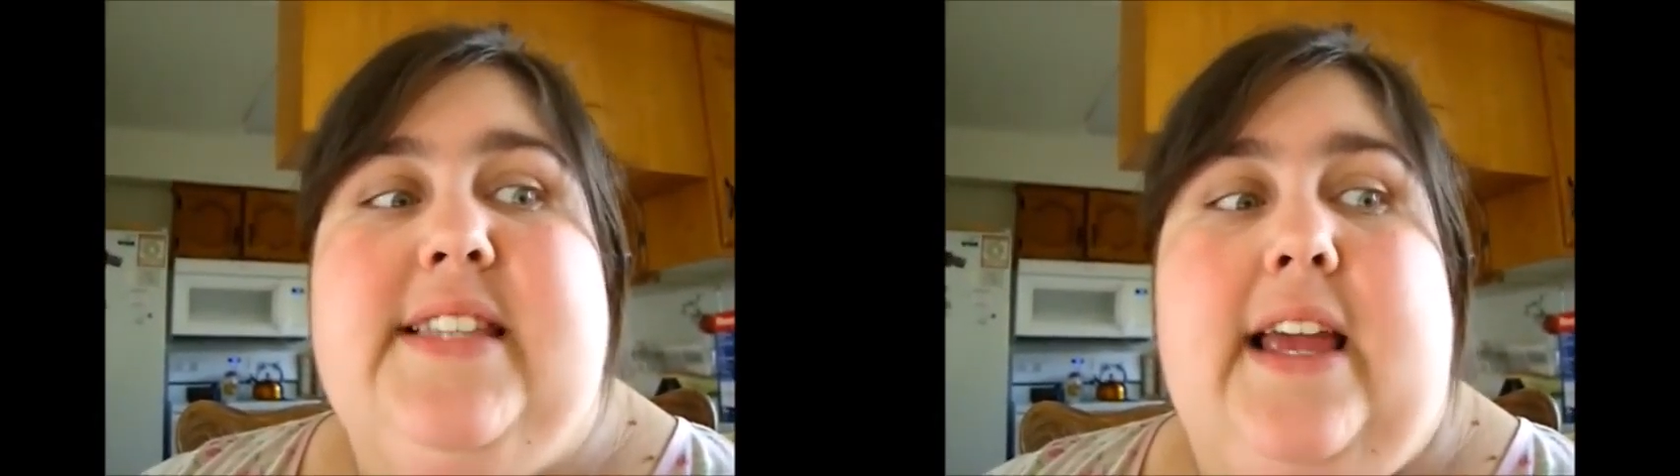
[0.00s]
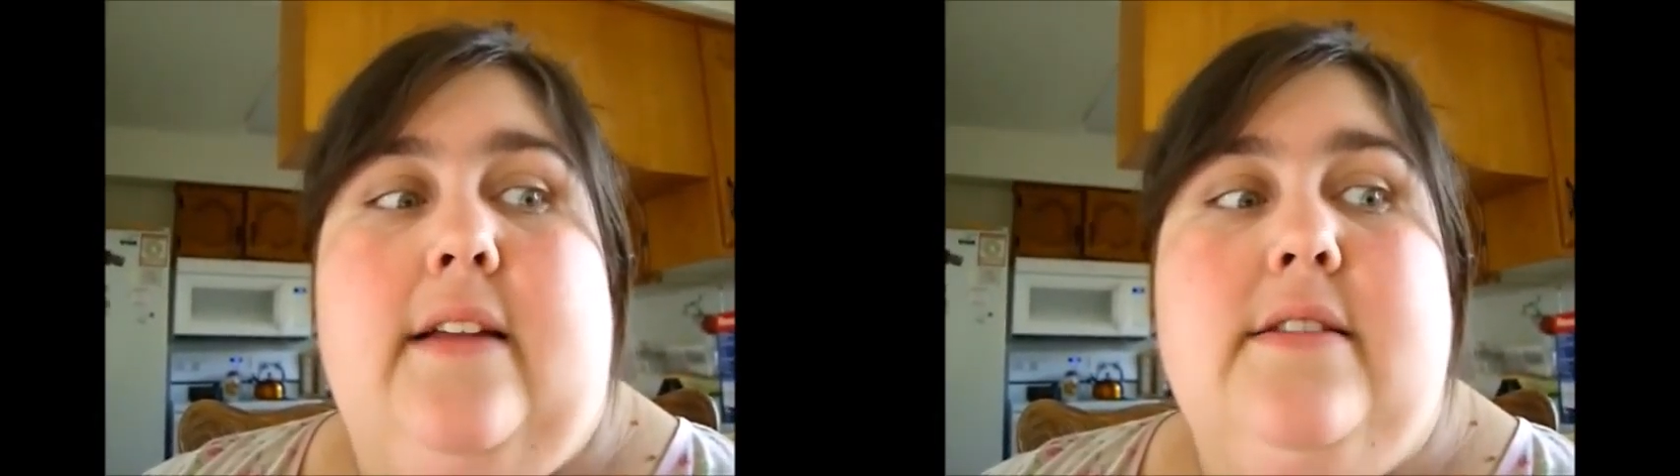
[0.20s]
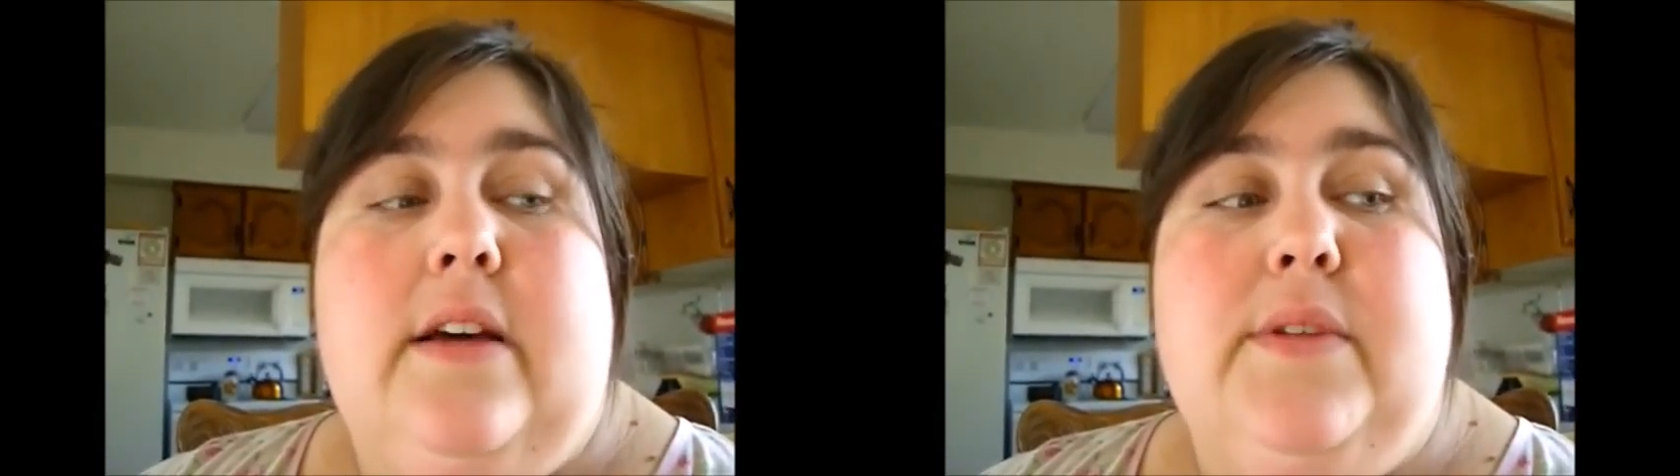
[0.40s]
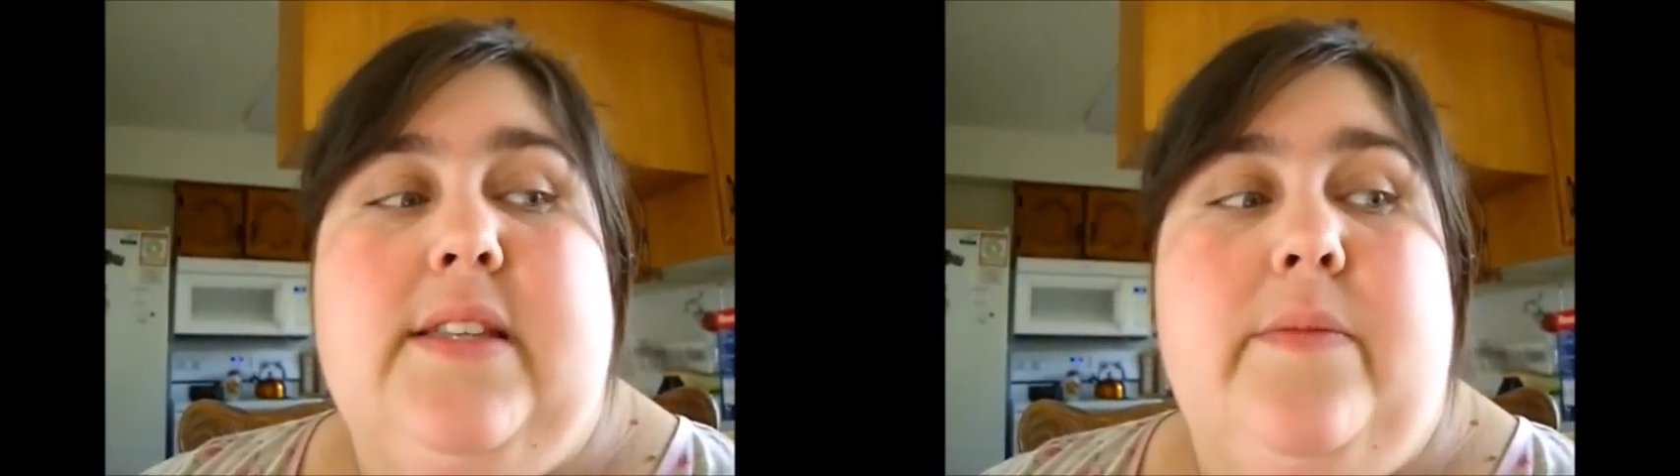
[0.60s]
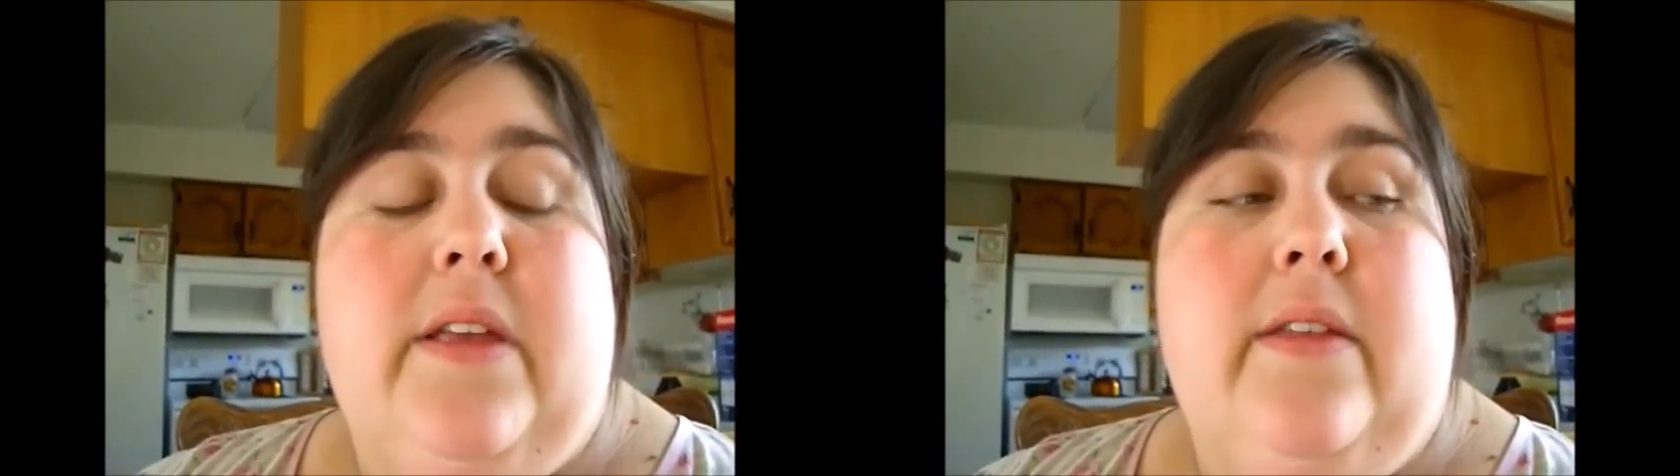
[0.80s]
sand. That was
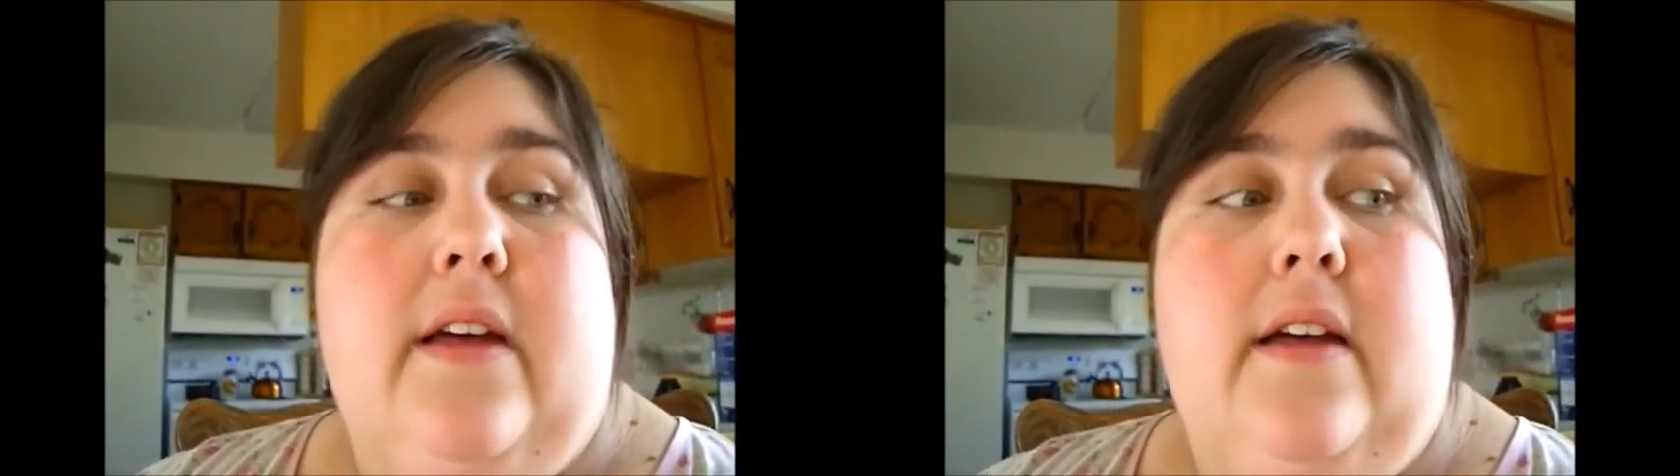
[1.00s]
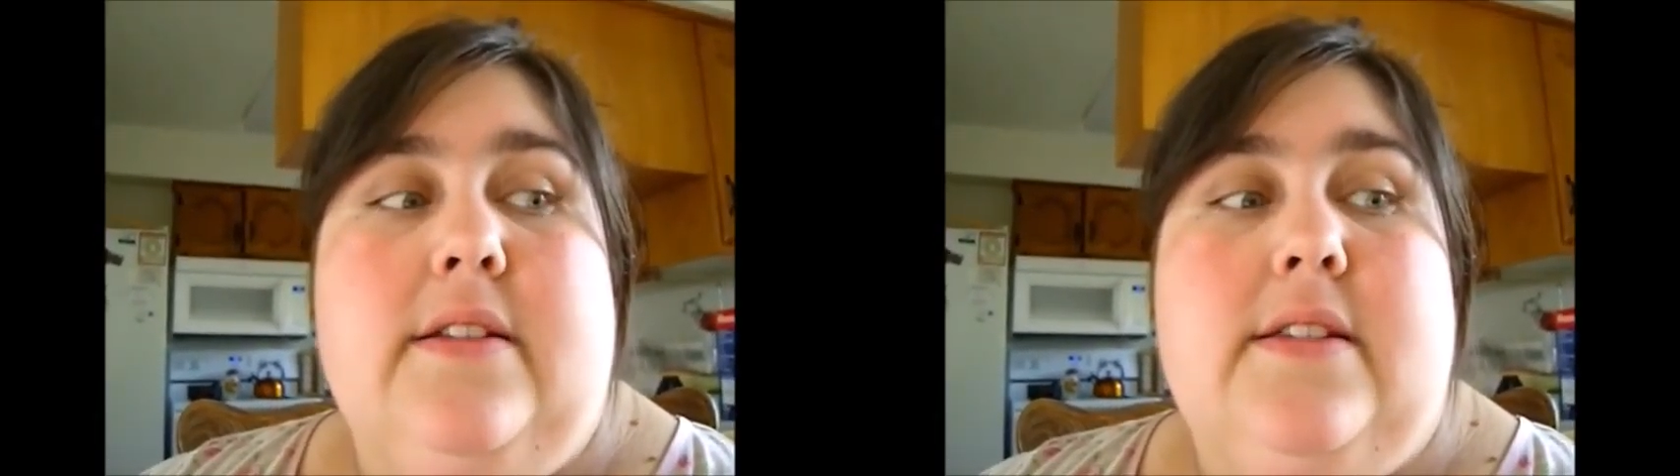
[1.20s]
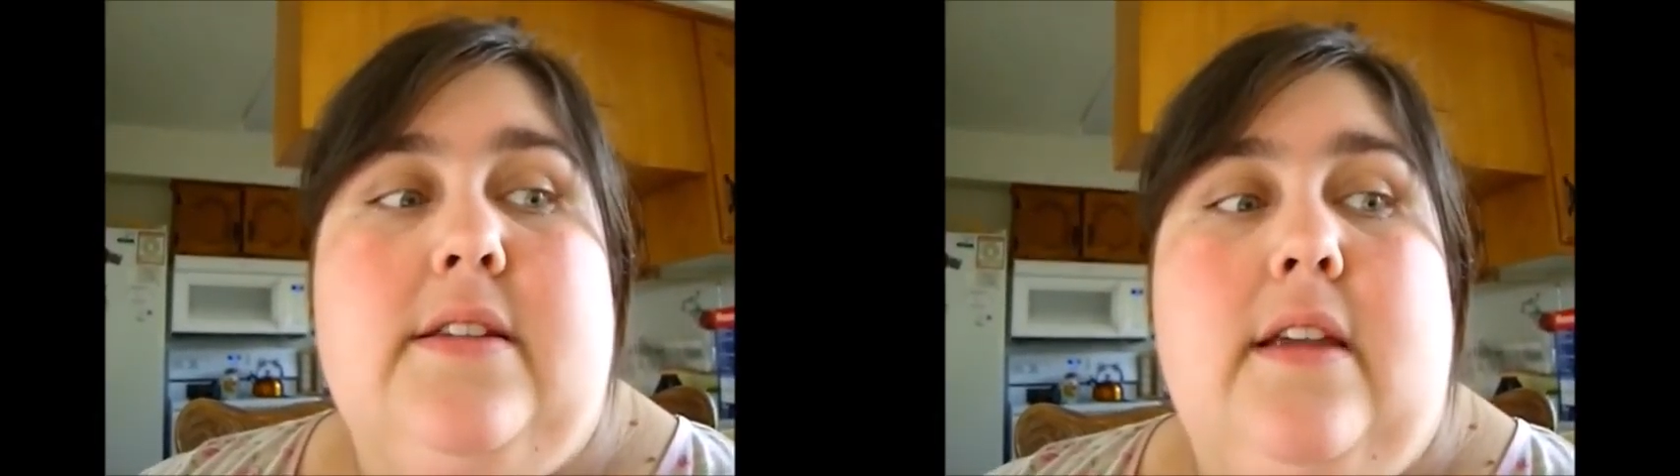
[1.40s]
something that